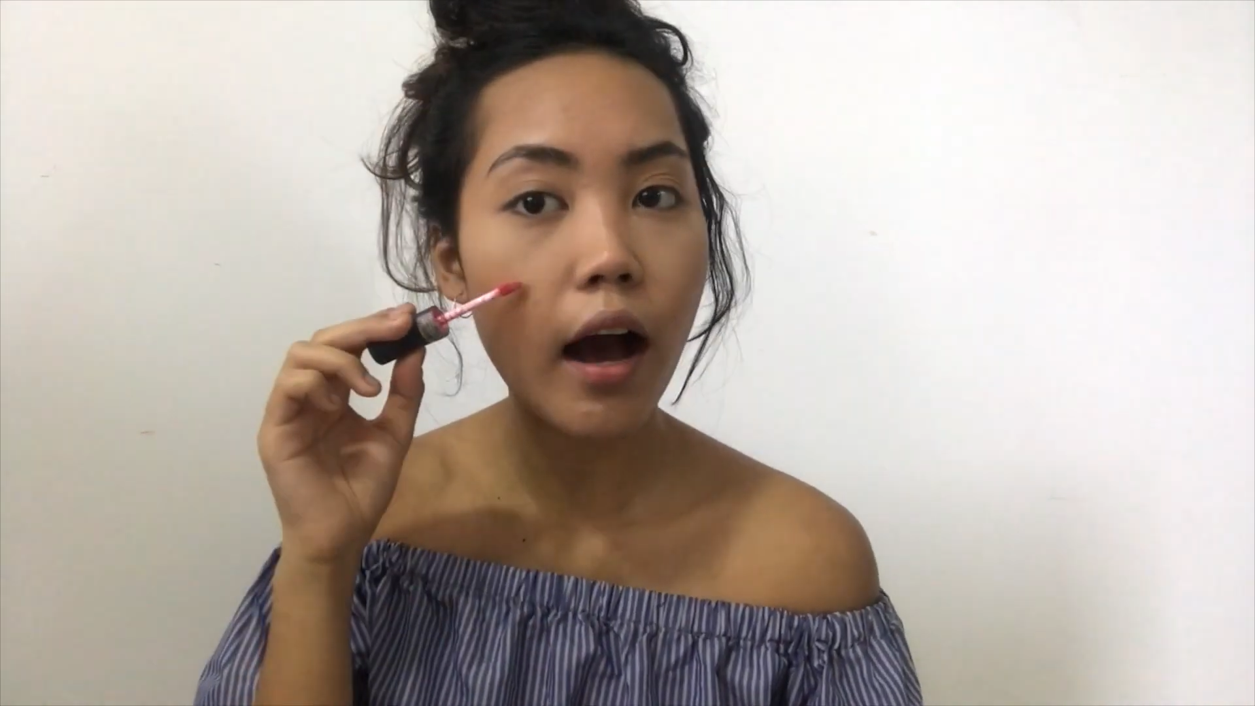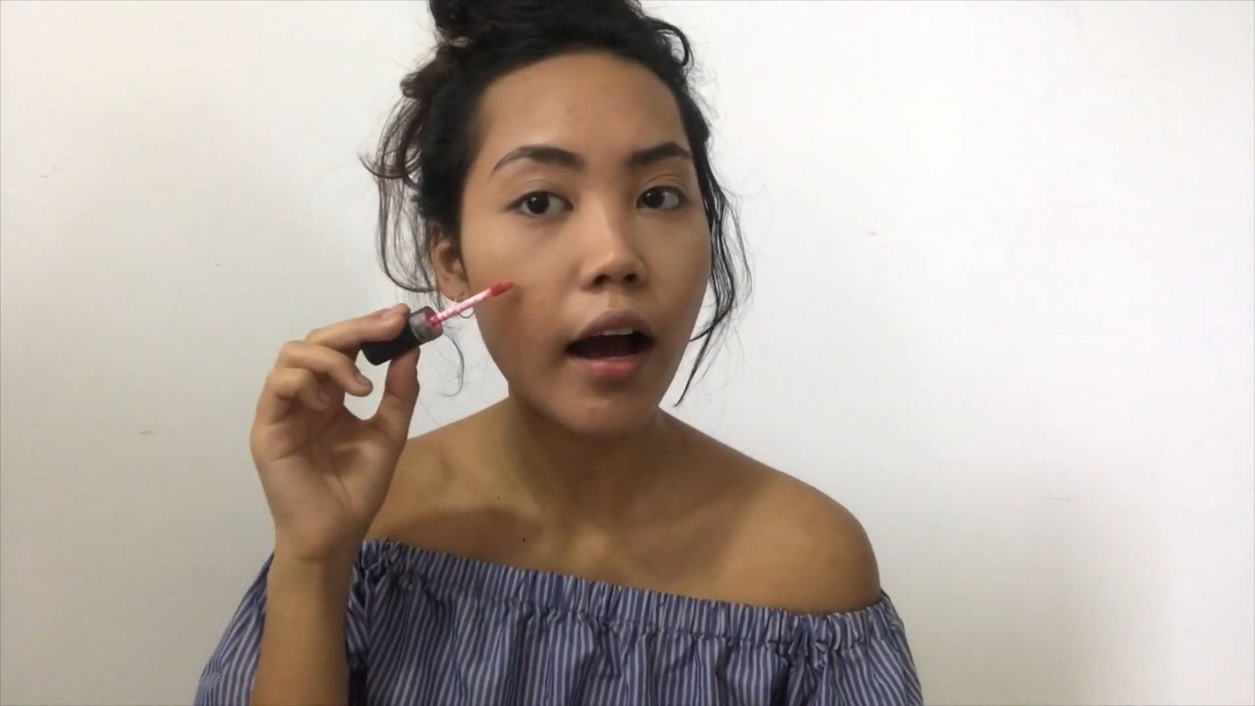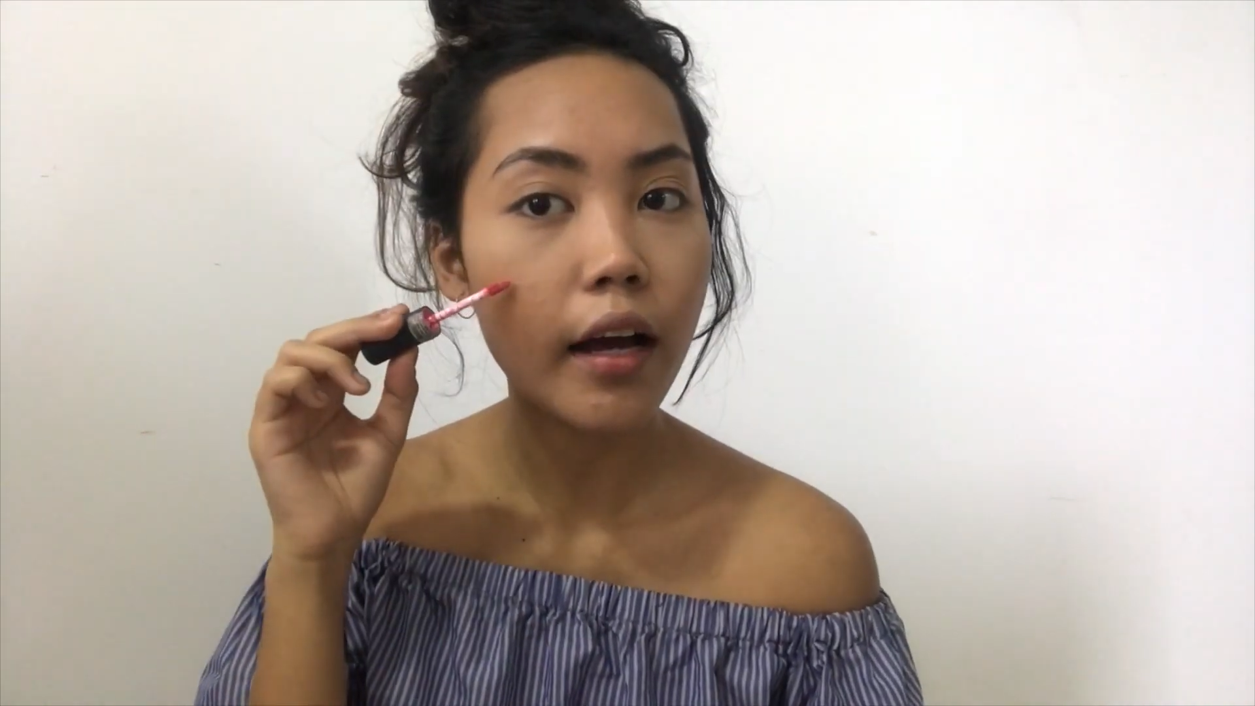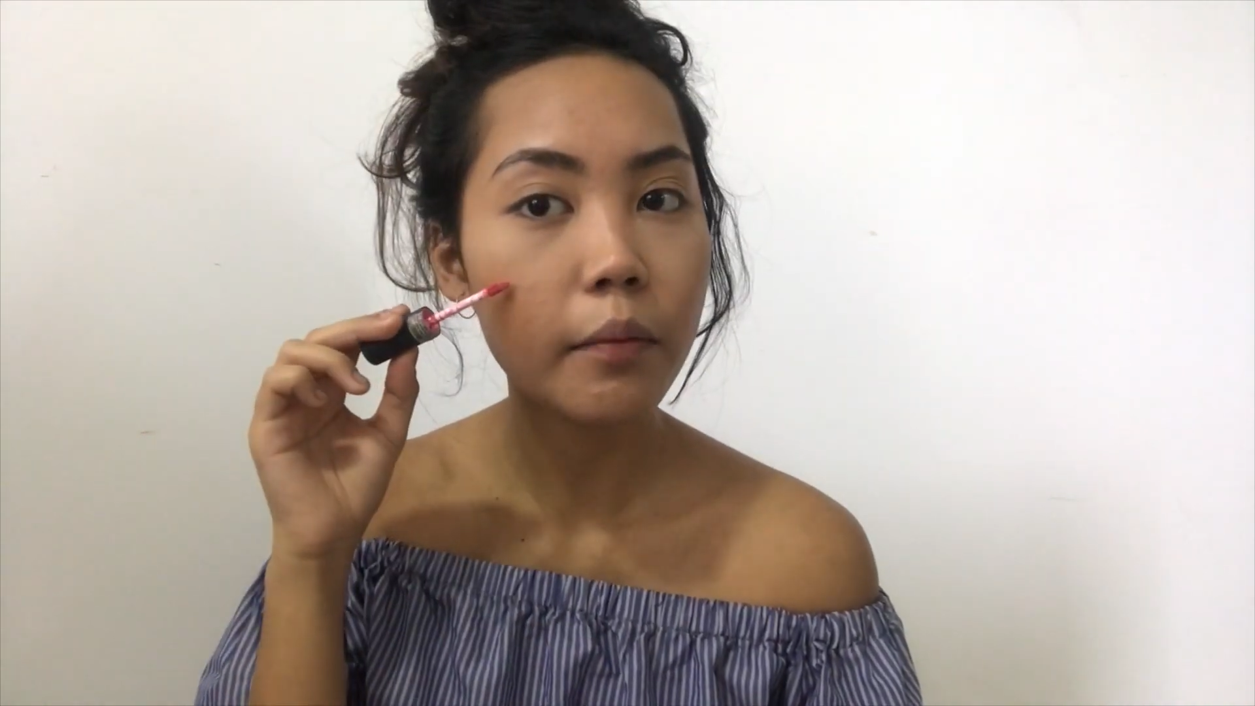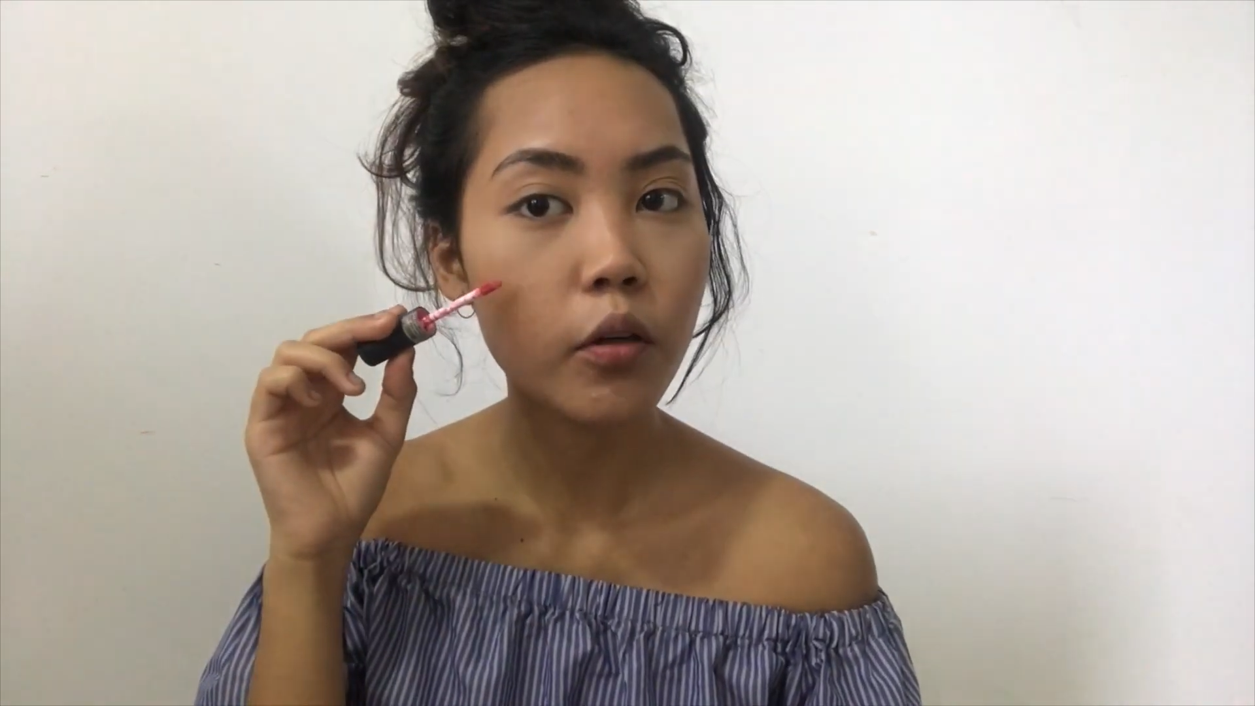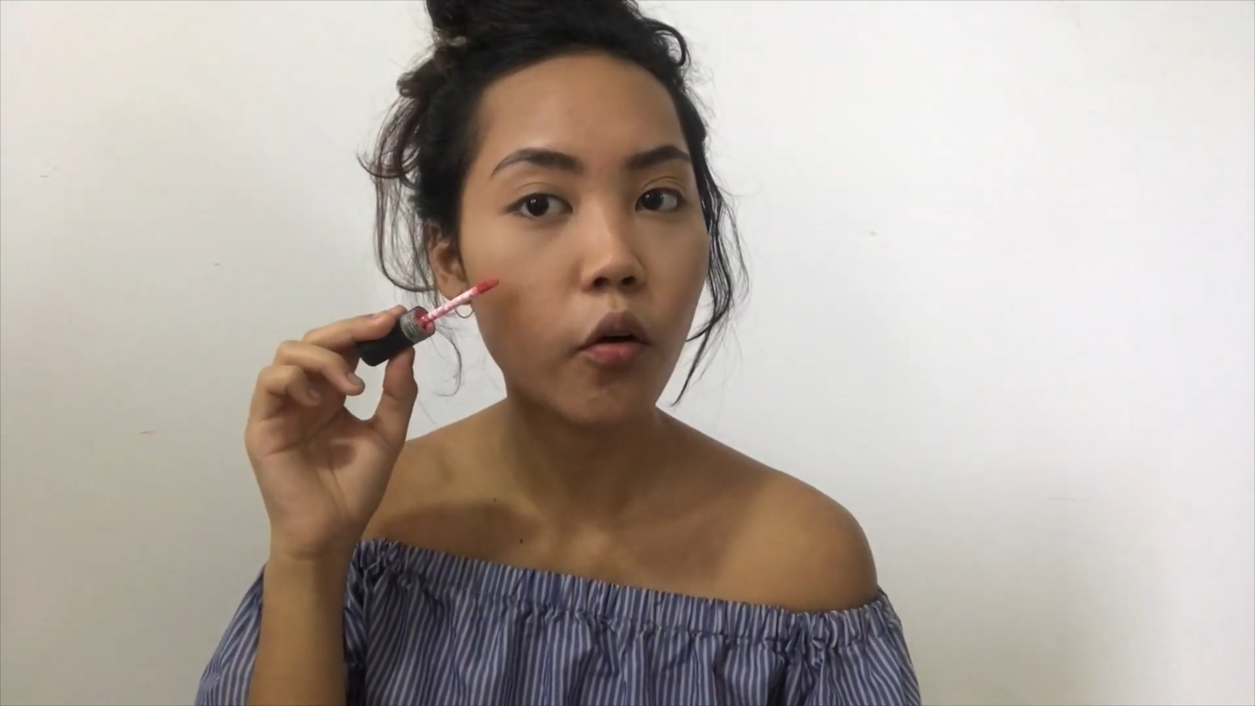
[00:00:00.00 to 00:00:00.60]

I'm